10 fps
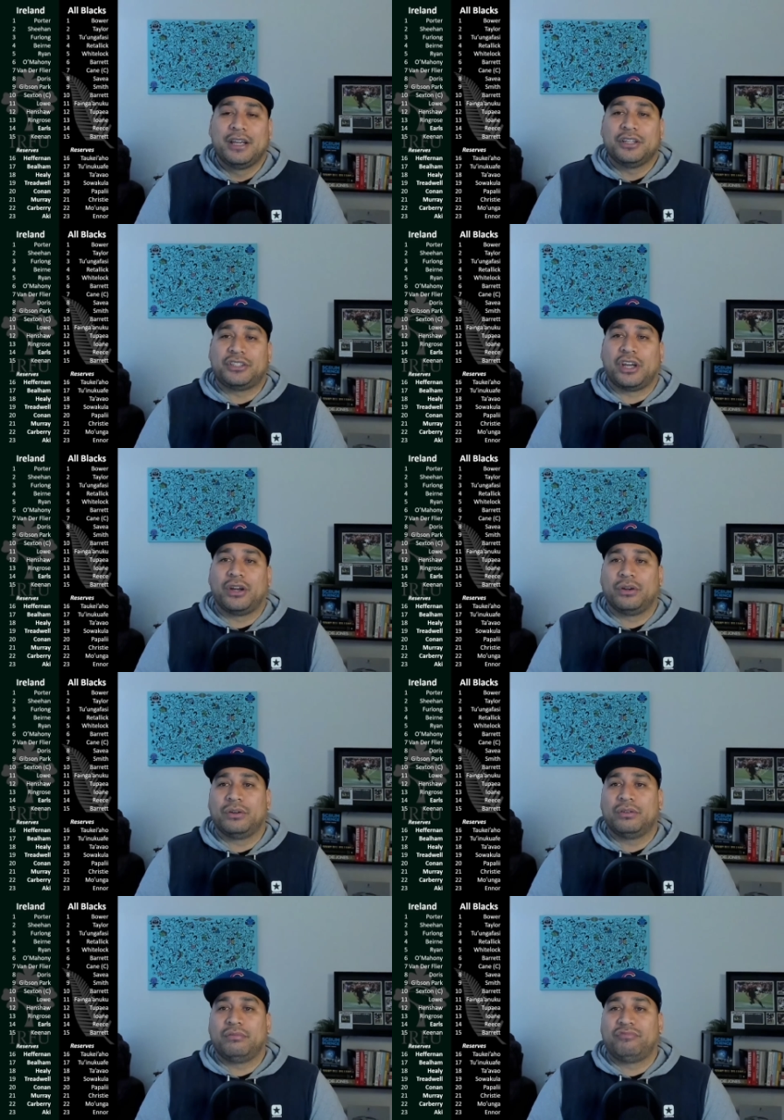So
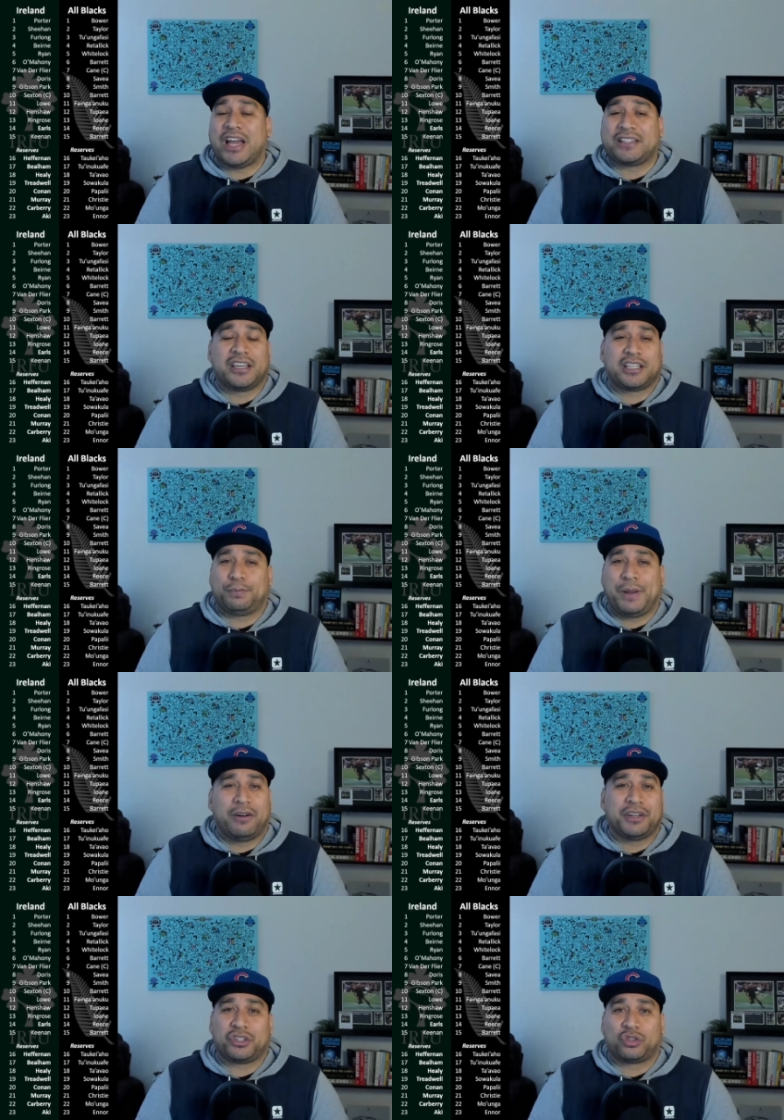that's an
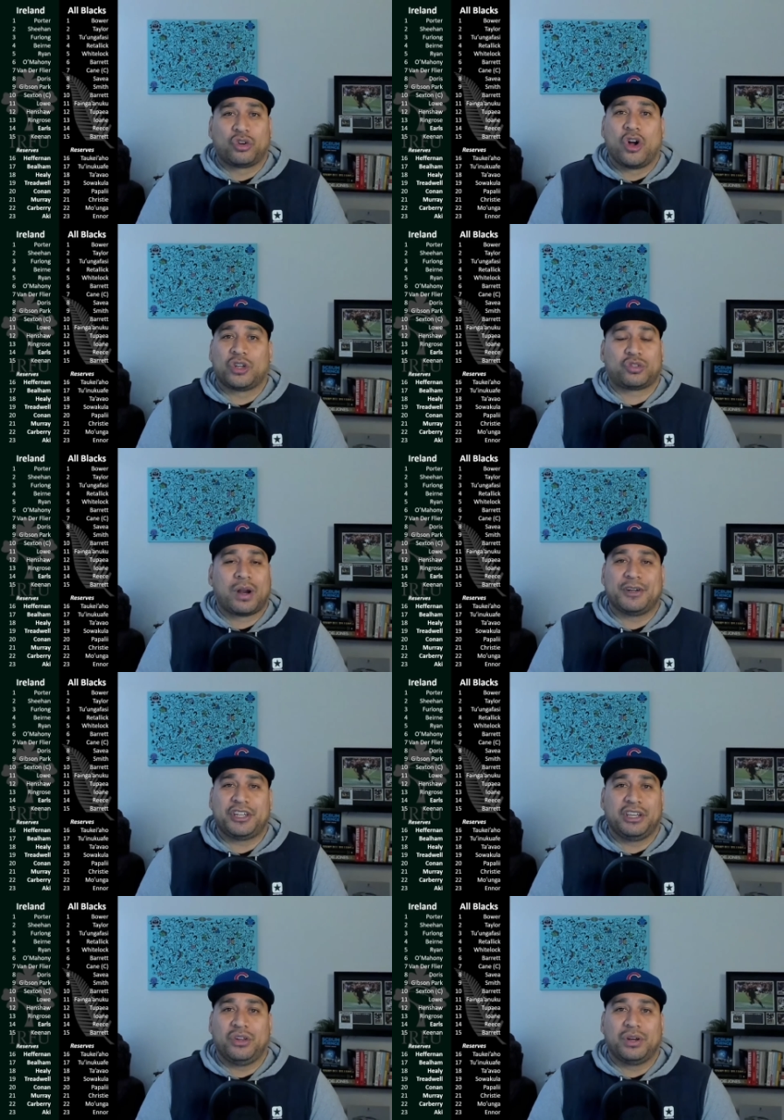experienced, strong
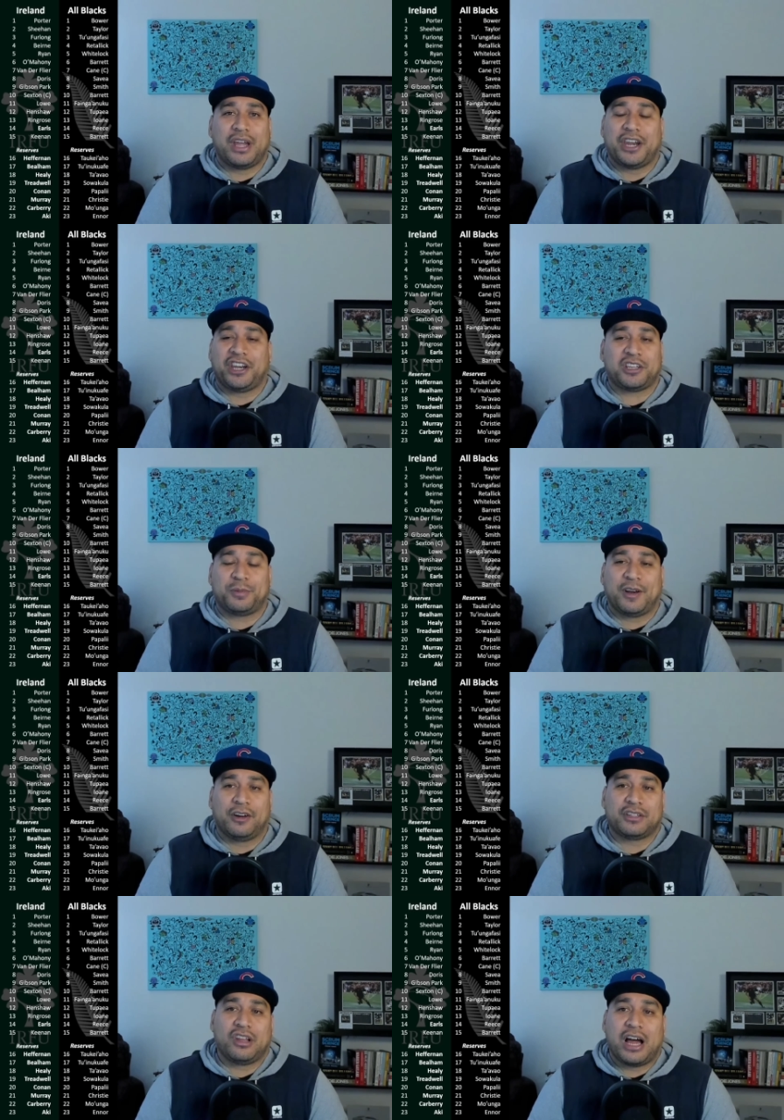scrummaging unit and an
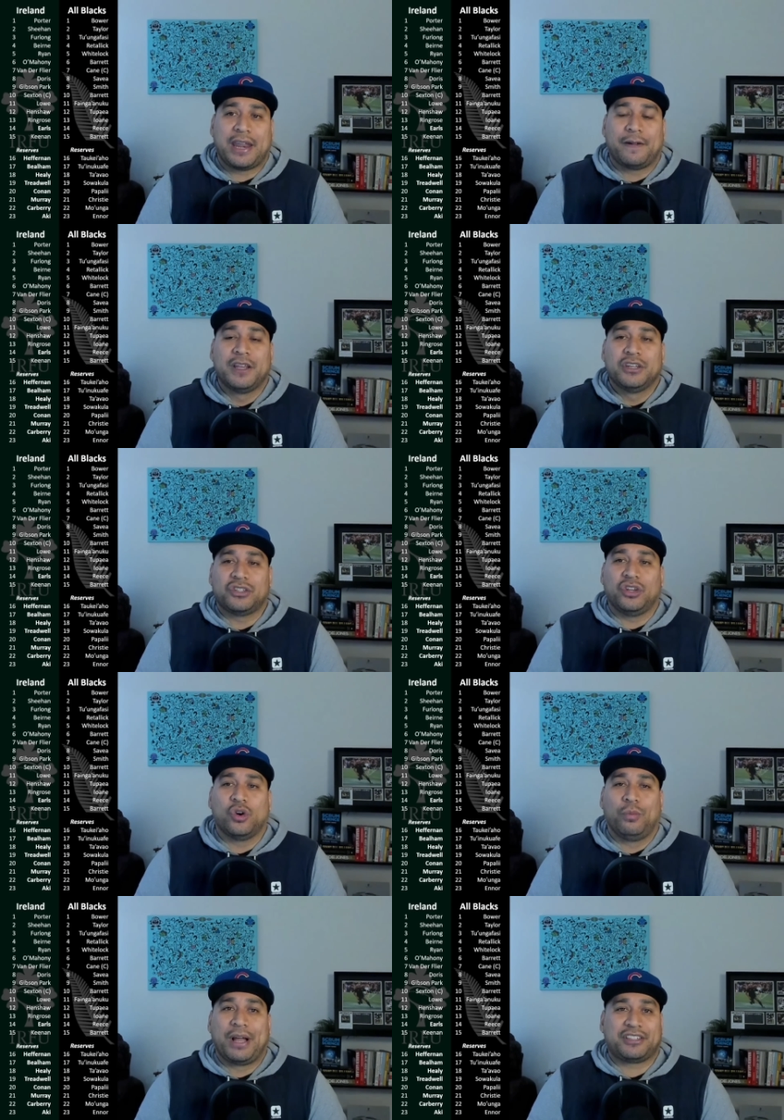experienced line-out, so the All
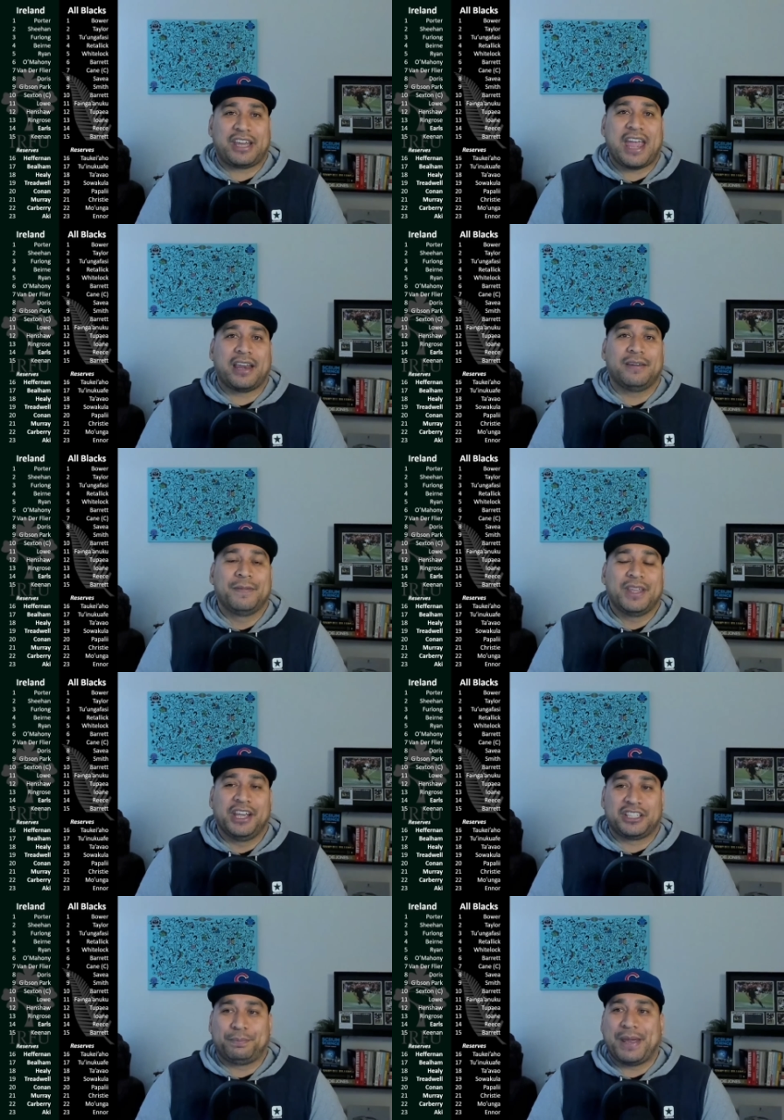Blacks can
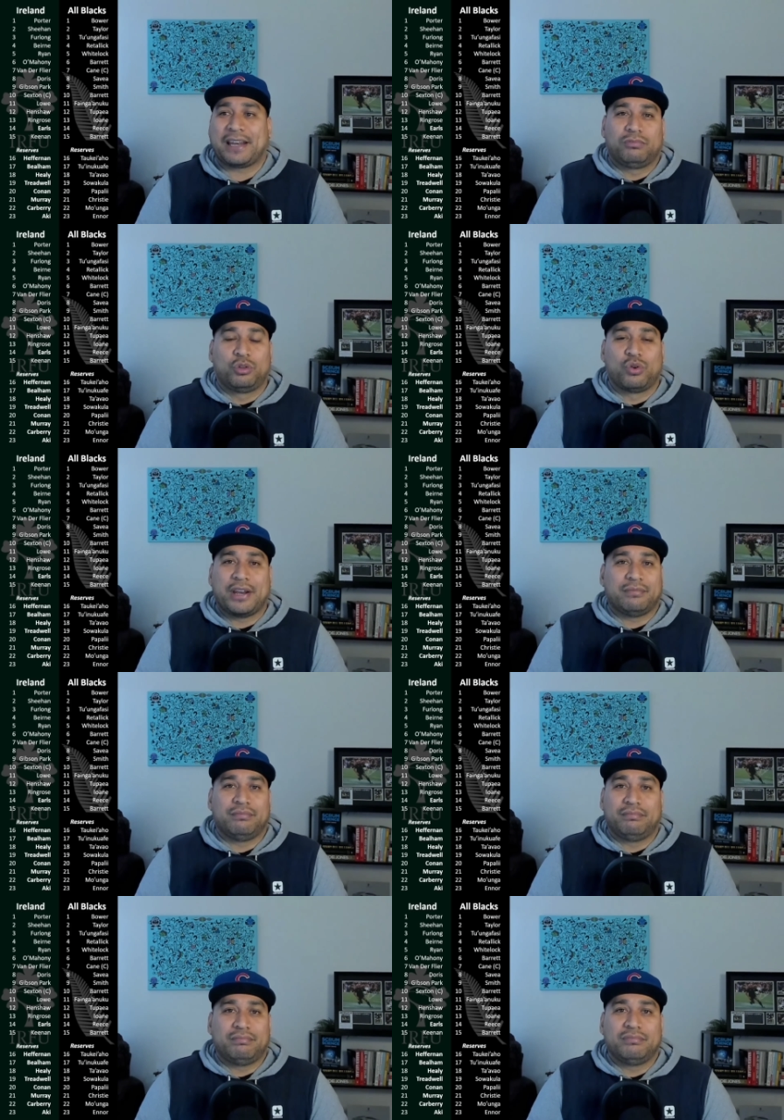expect great
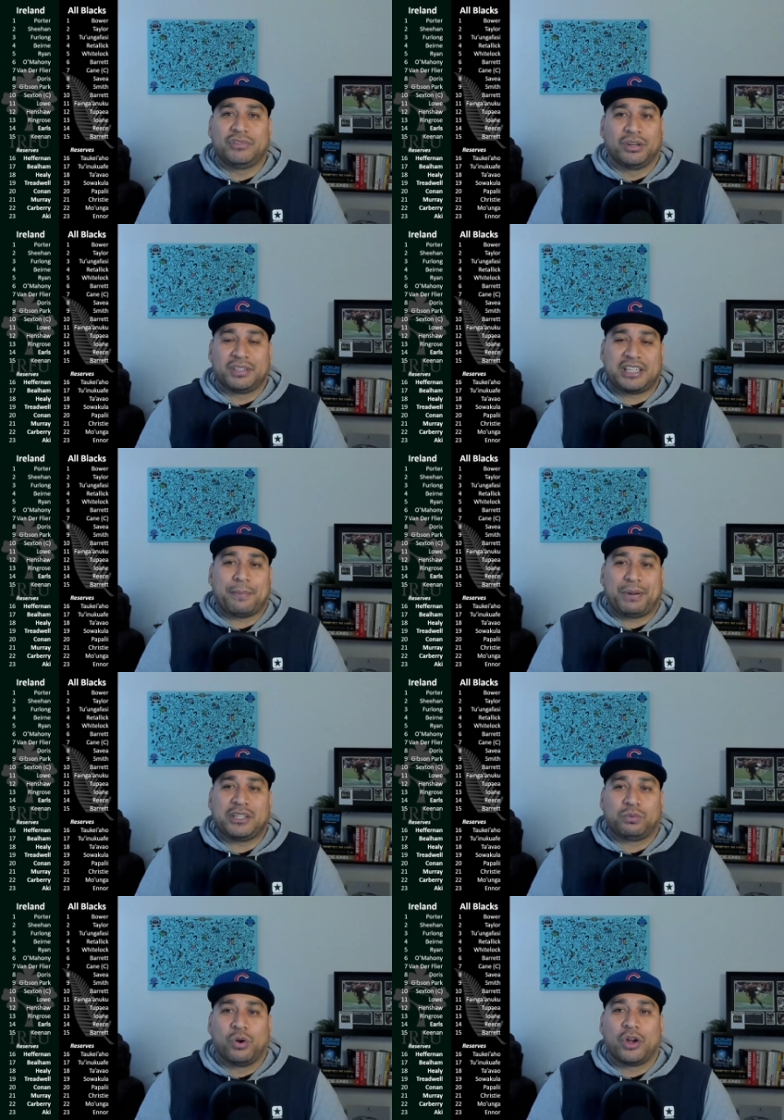sort of
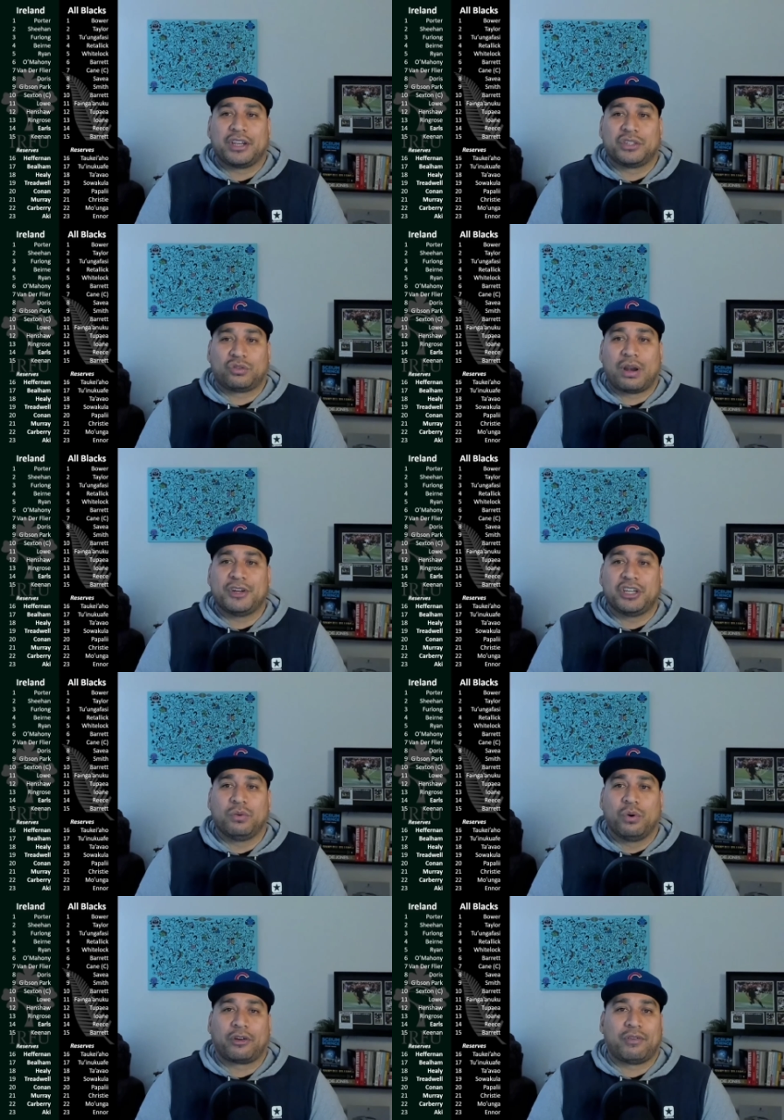set-piece work and scrummaging
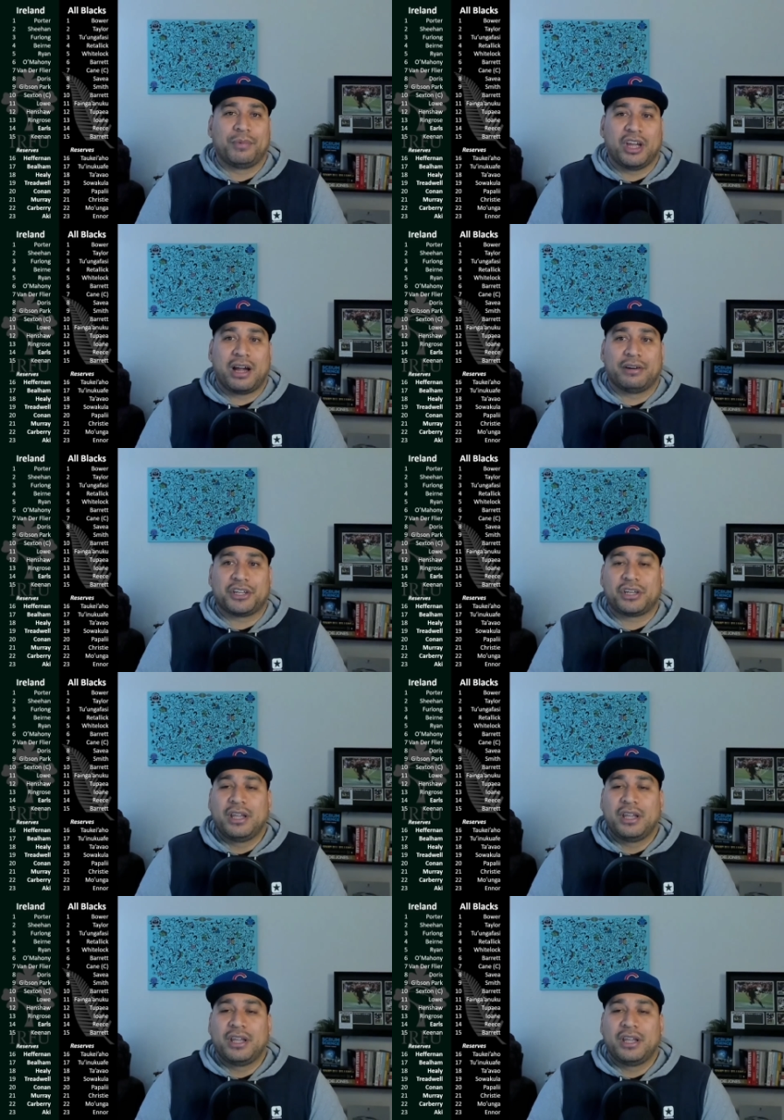work from the Irish.